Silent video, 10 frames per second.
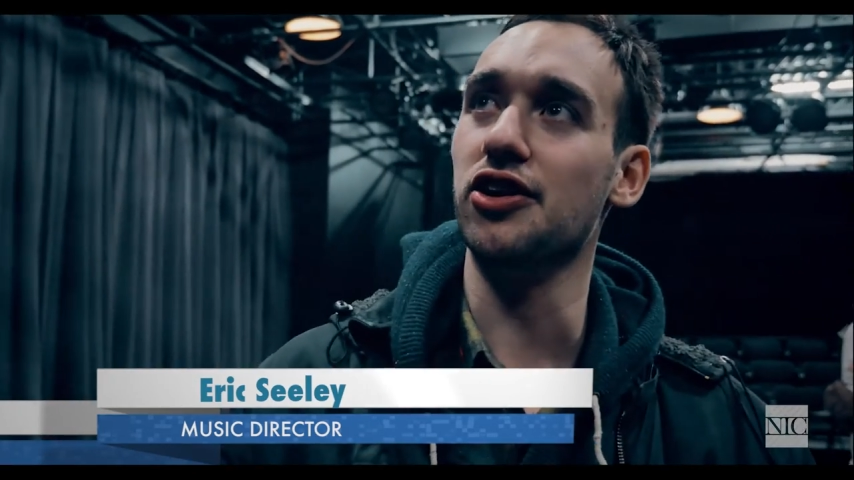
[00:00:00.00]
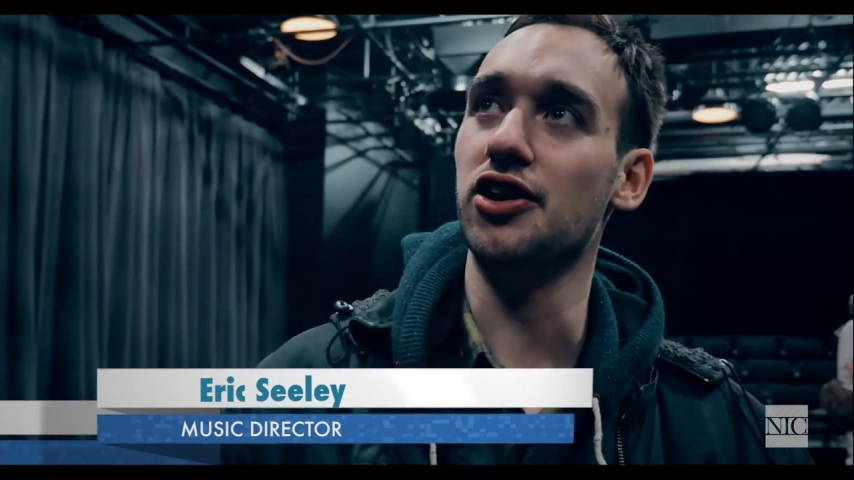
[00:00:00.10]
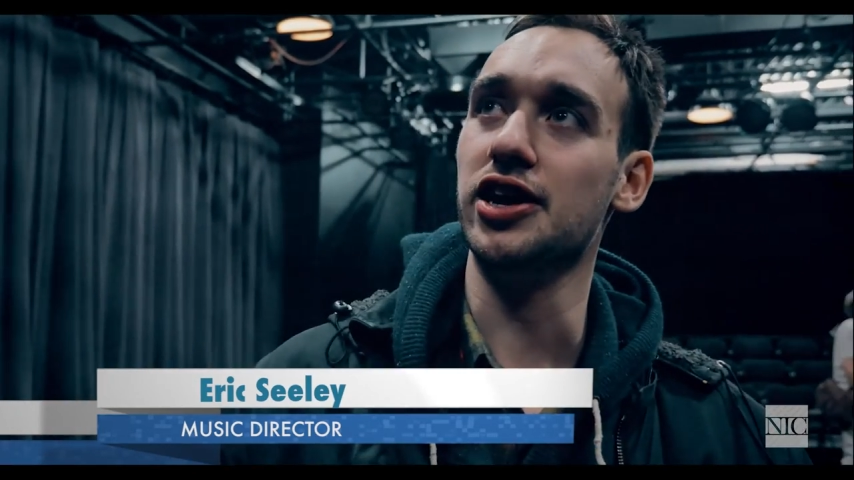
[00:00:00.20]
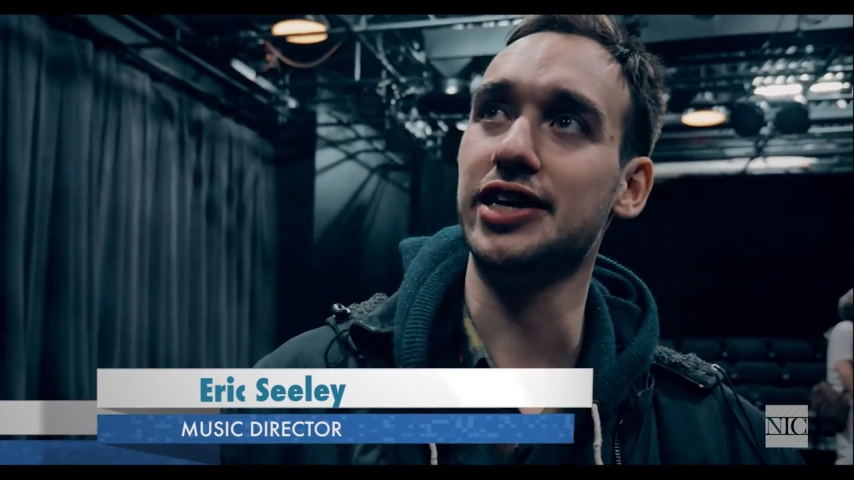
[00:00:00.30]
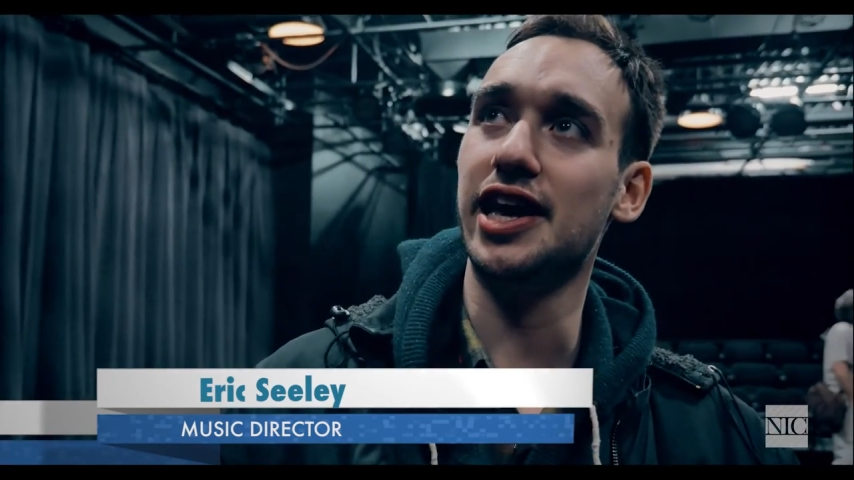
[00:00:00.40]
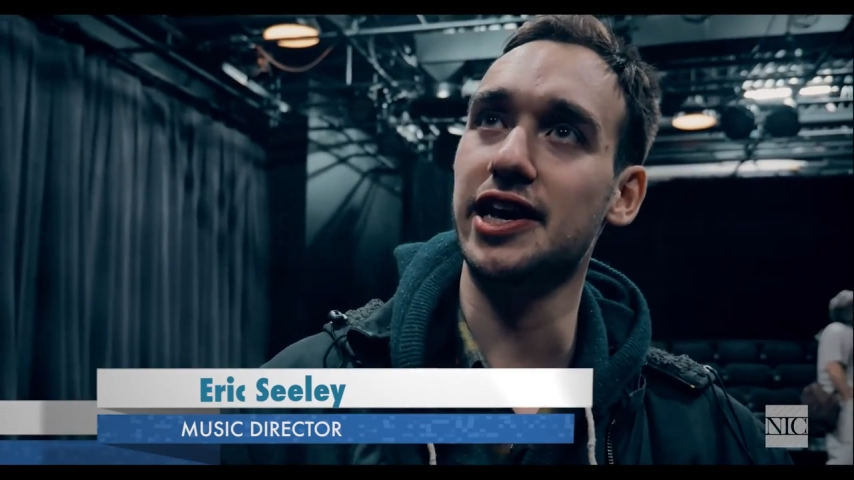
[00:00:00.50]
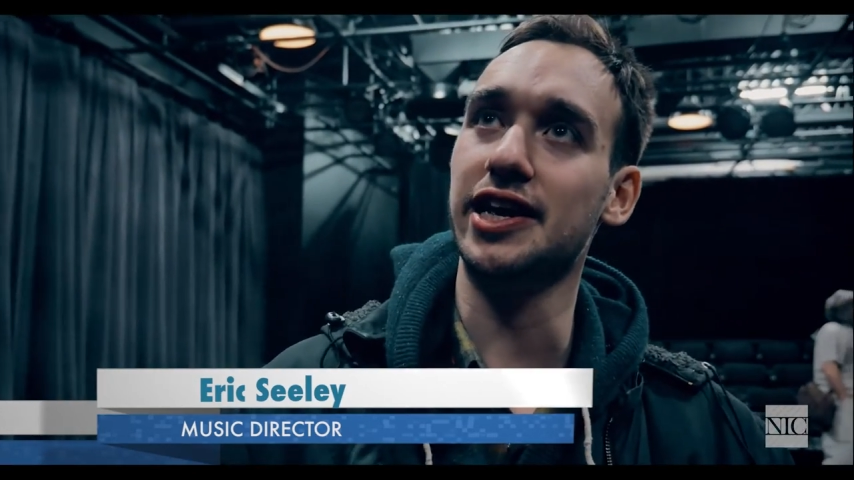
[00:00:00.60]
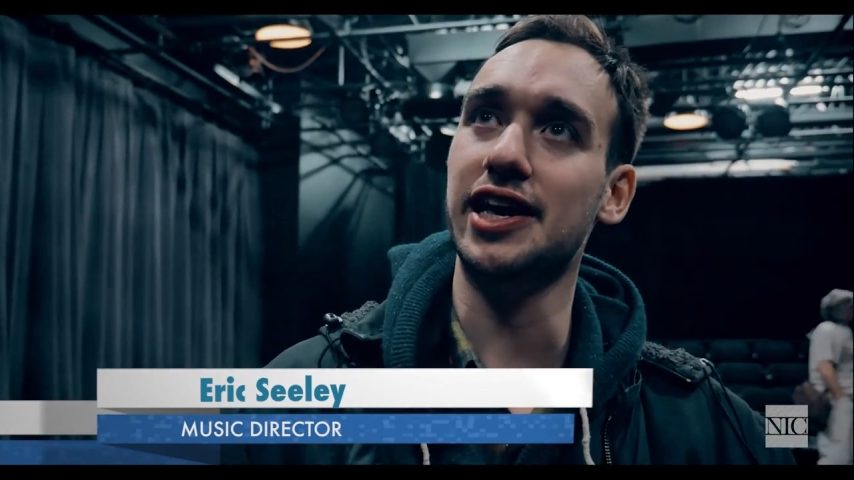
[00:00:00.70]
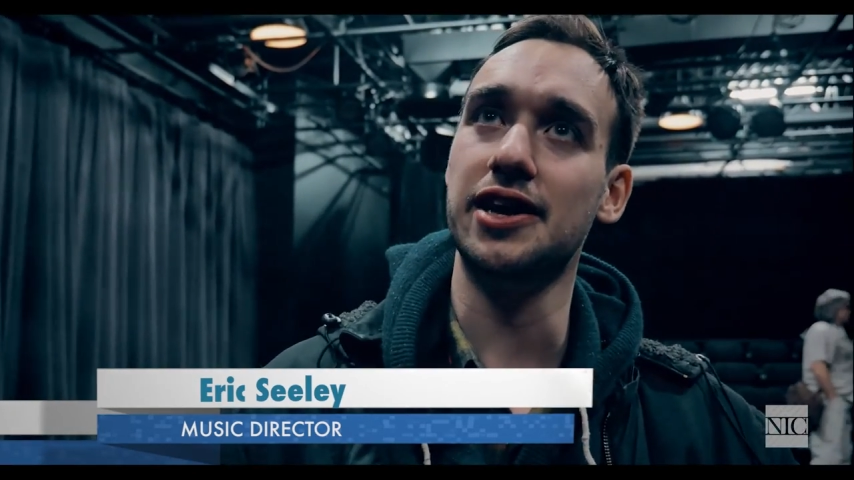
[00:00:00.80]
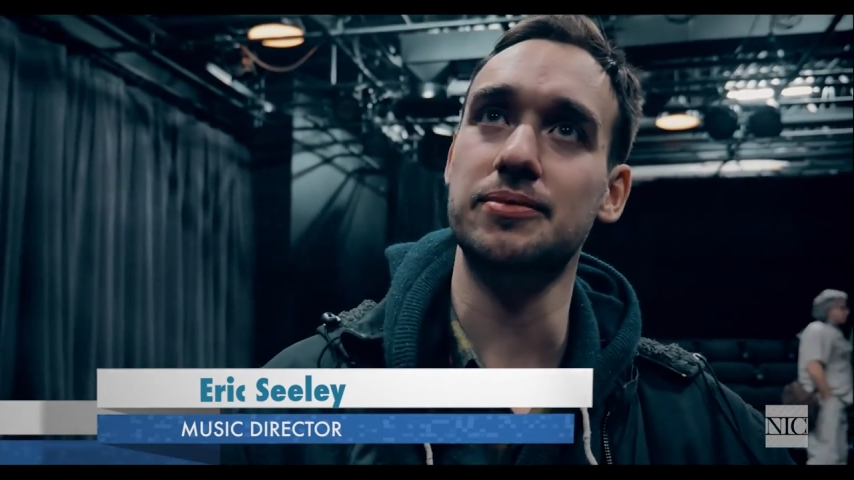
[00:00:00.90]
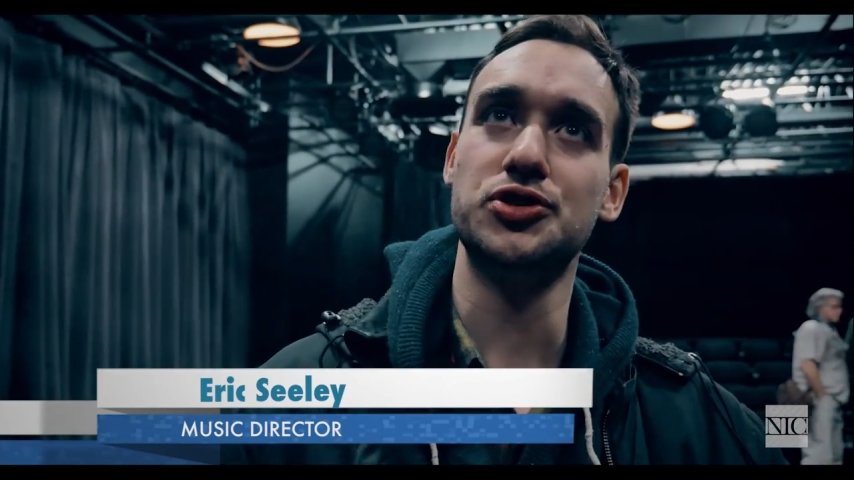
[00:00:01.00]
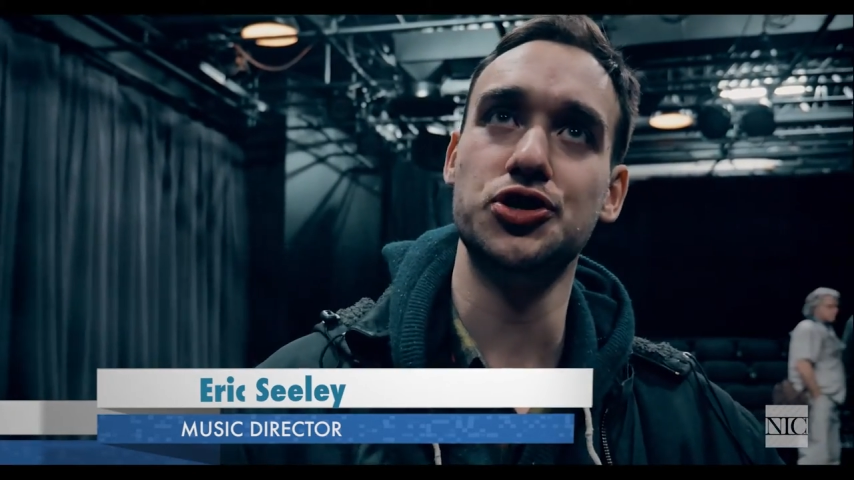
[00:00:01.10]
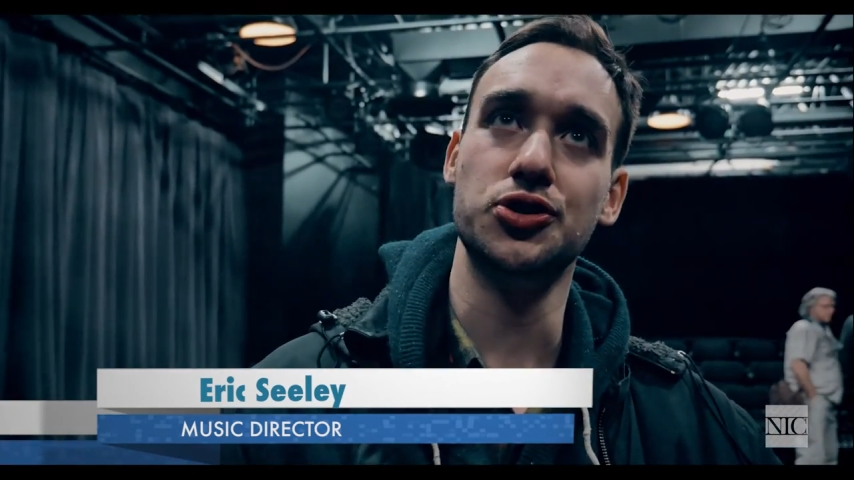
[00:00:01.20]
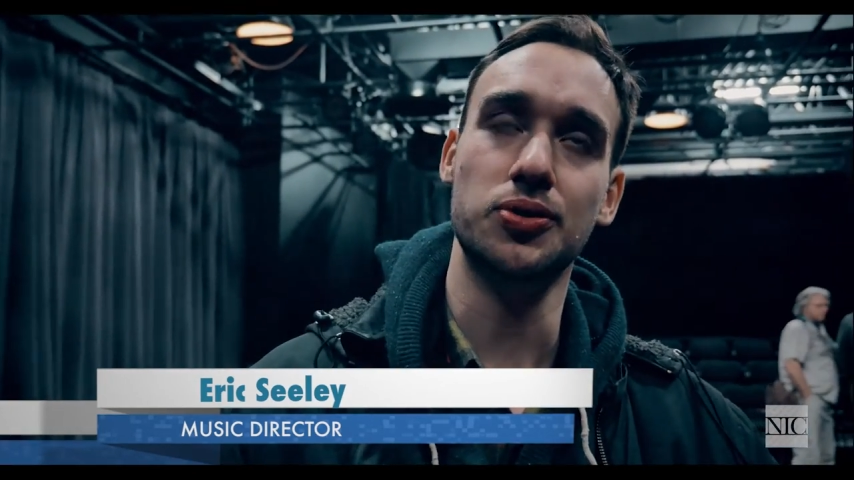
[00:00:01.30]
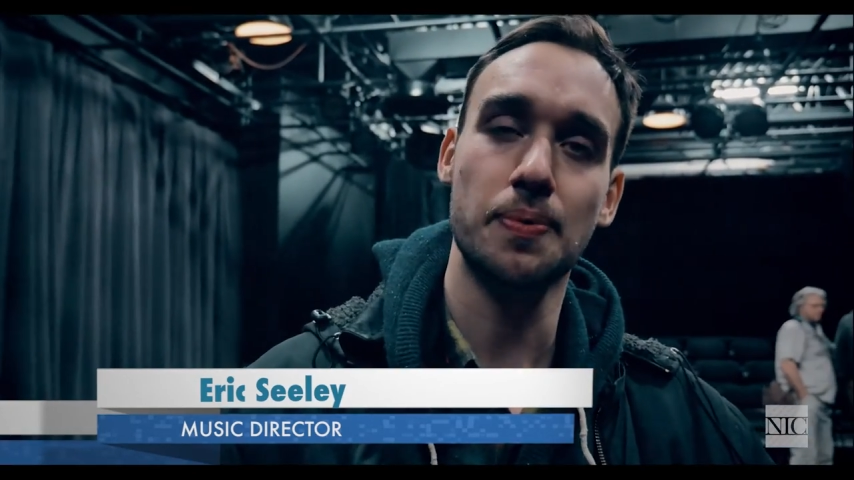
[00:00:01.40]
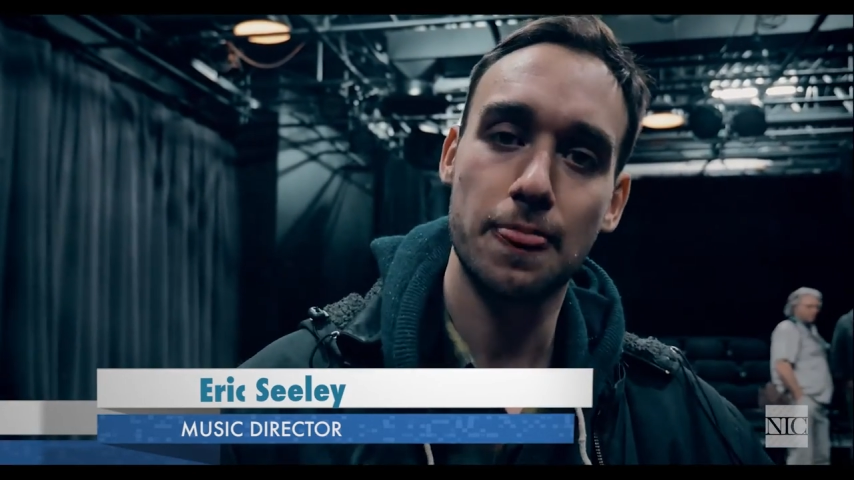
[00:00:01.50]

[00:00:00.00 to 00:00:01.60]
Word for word: on getting him to